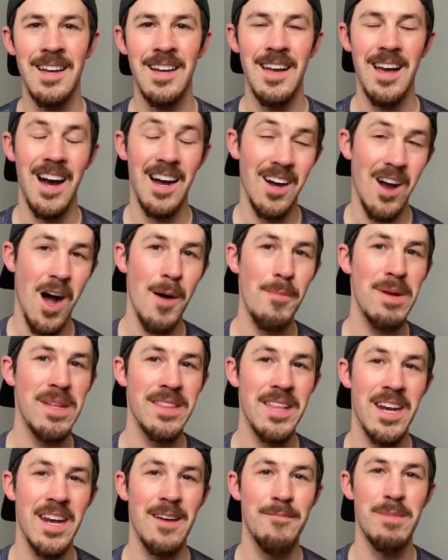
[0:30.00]
A comment
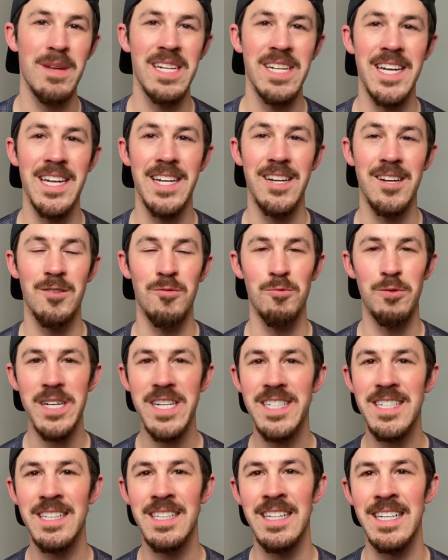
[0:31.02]
that I've been getting
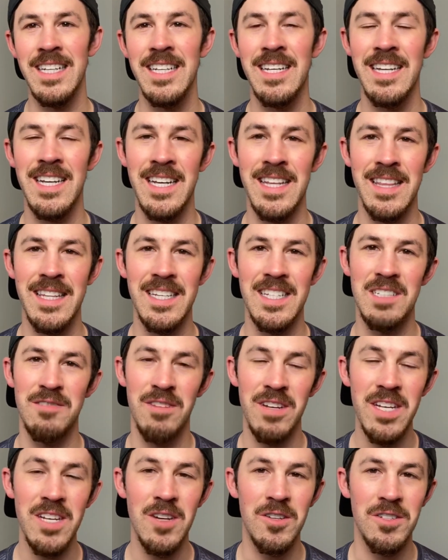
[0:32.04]
recently in these
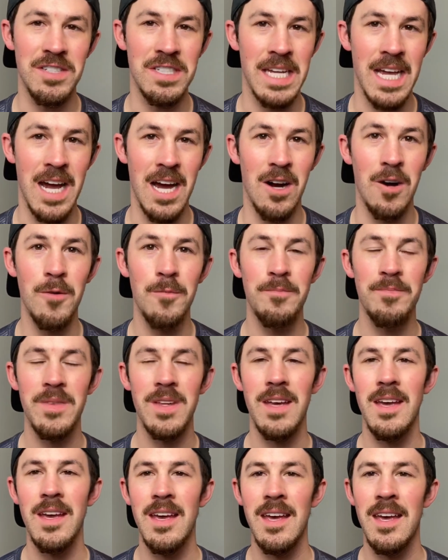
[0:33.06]
videos now
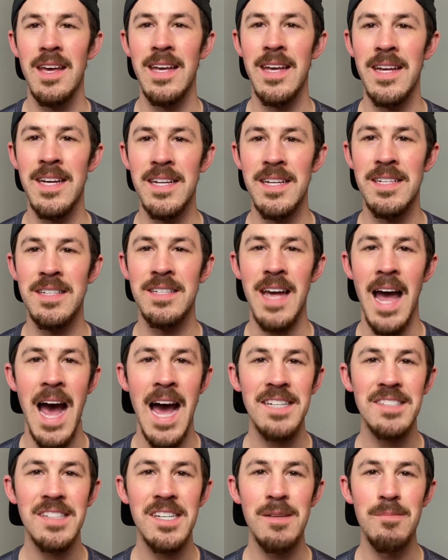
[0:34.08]
is
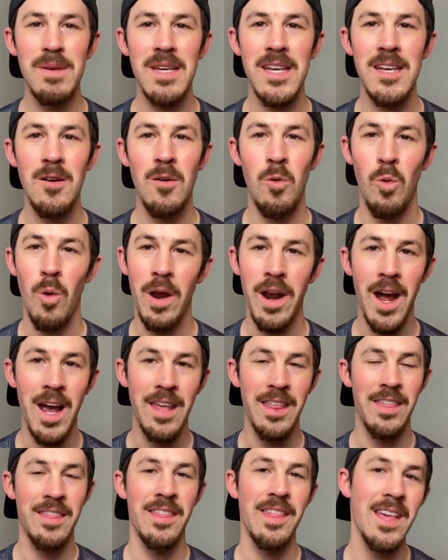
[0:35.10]
asking me what I
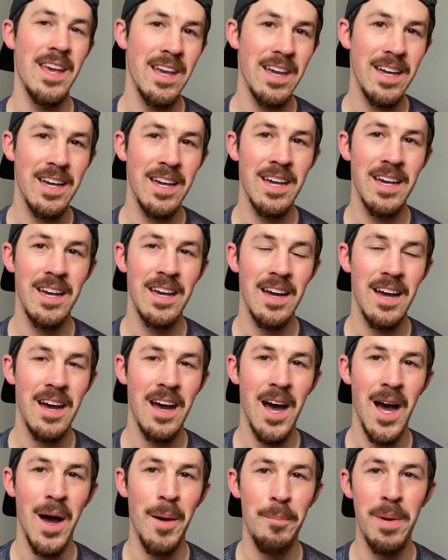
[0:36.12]
think
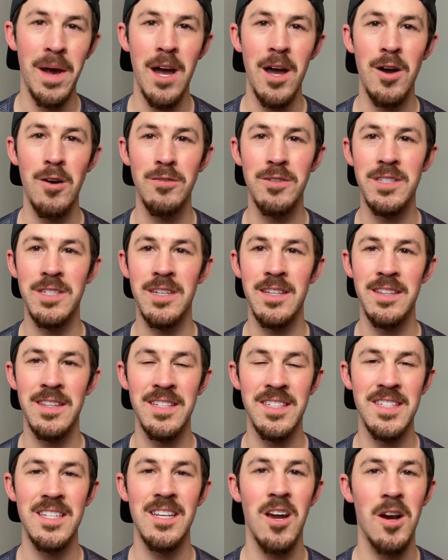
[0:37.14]
about the
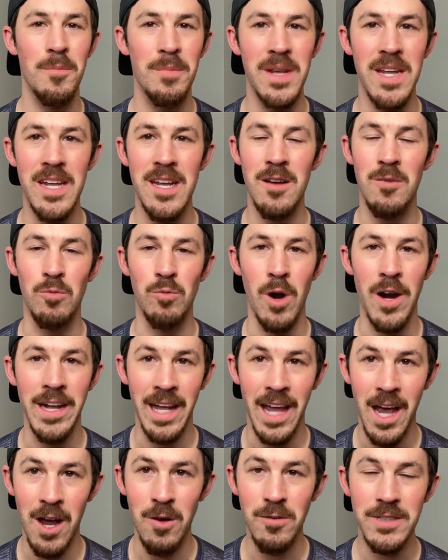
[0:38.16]
CRB
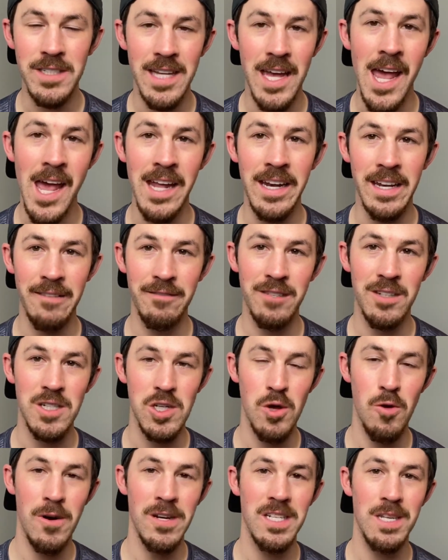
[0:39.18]
running out and if there's
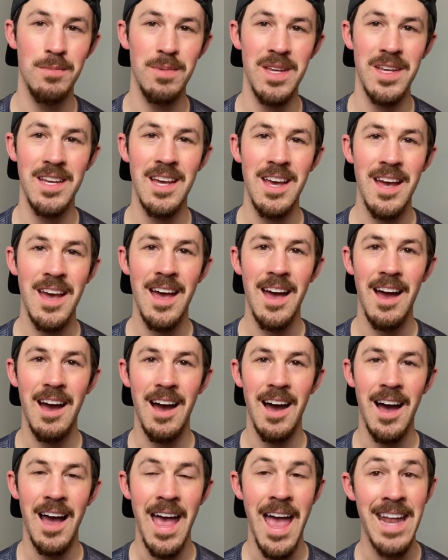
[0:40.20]
going to be
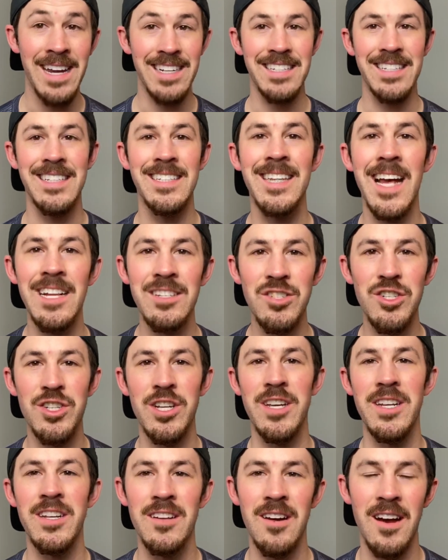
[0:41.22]
an
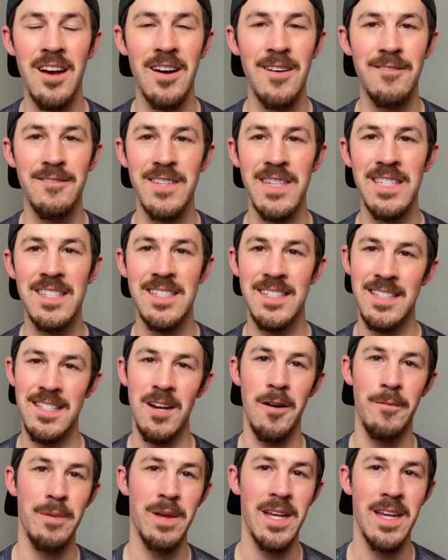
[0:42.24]
extension of these
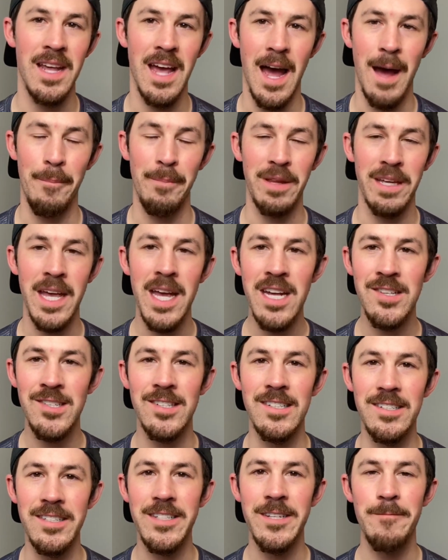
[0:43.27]
CRB
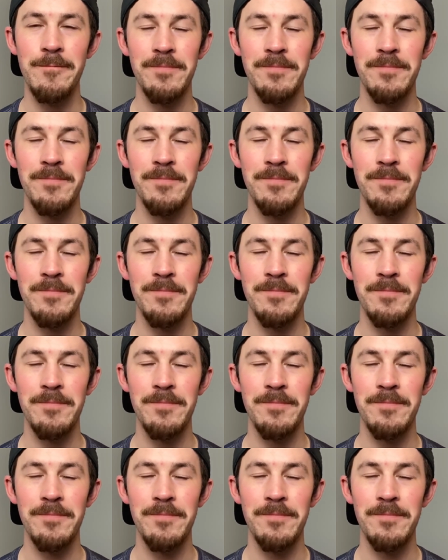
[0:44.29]
applications.